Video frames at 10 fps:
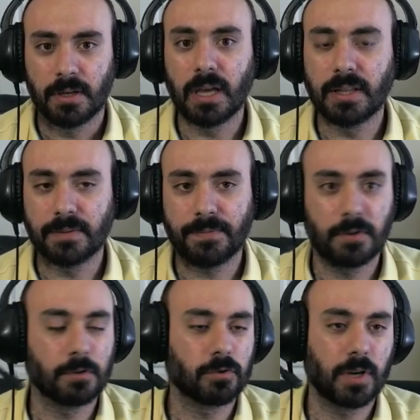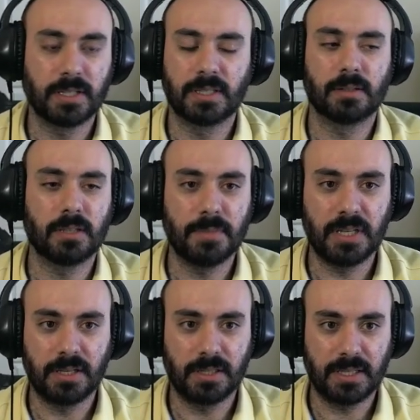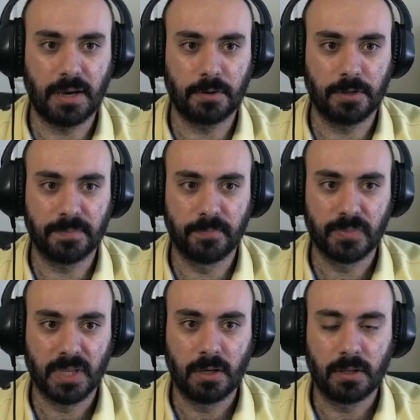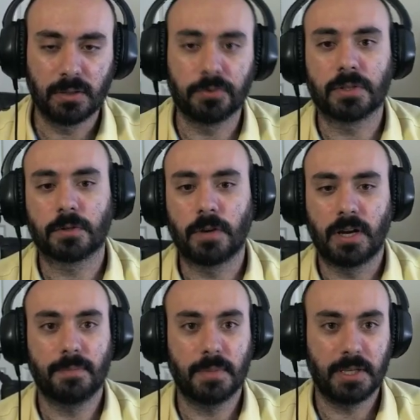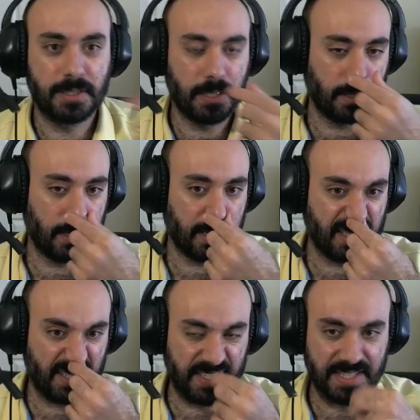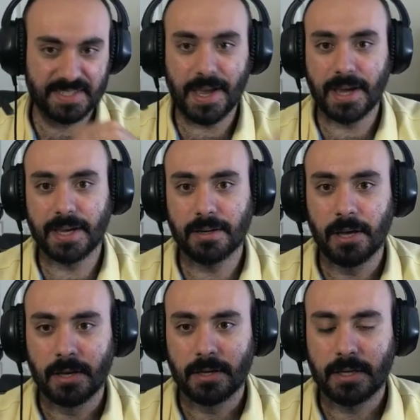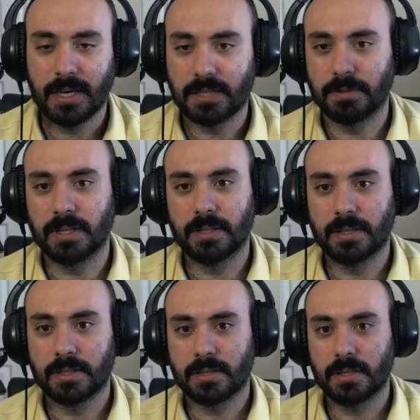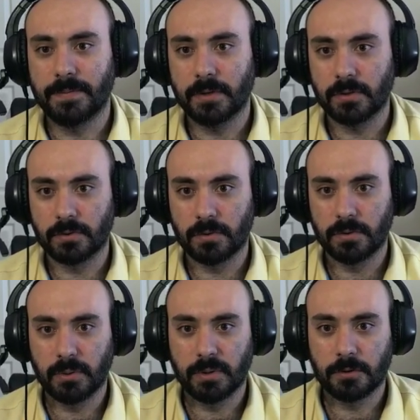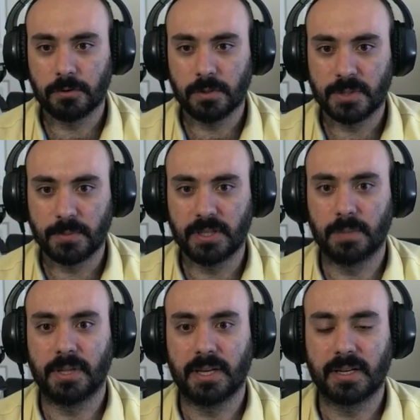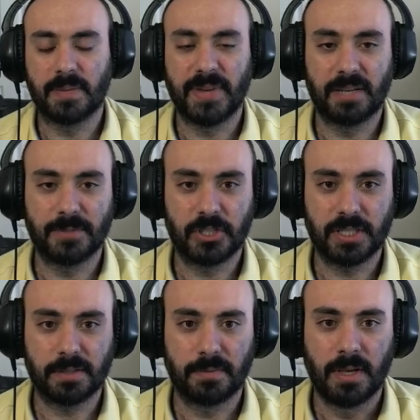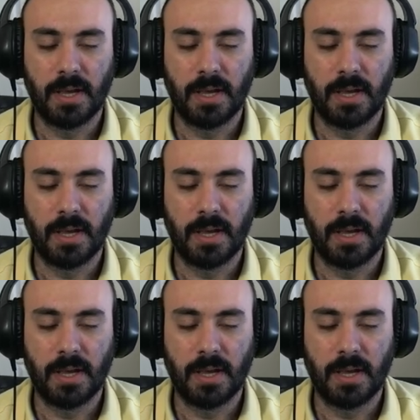and if they're trying to immediately counter it. Lucas Crom is a nice 6/9. He has Relentless if you control no other troops, put into play a Kaban machine.